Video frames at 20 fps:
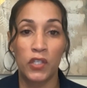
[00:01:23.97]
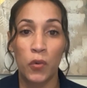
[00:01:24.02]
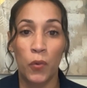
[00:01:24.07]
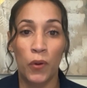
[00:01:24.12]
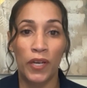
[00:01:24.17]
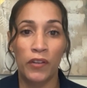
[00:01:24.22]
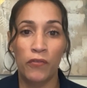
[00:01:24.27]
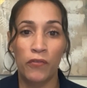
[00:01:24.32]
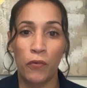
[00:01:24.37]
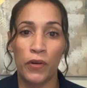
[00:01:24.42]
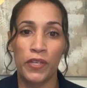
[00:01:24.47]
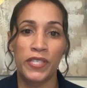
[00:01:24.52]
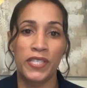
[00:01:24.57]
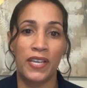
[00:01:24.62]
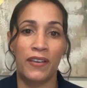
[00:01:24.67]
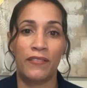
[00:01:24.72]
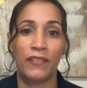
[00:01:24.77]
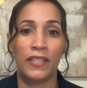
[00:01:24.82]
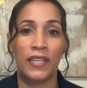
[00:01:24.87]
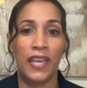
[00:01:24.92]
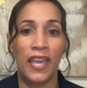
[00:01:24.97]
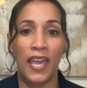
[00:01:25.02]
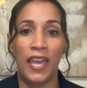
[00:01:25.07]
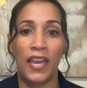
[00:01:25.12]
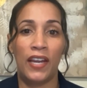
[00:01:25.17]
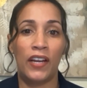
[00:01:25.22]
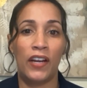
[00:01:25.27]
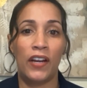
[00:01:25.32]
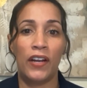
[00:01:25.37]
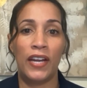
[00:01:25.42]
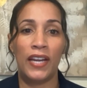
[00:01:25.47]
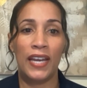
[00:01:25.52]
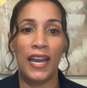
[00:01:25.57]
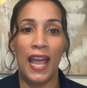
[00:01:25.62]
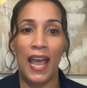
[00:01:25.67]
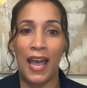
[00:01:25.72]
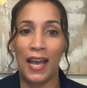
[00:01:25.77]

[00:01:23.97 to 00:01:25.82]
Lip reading: 24/7 care and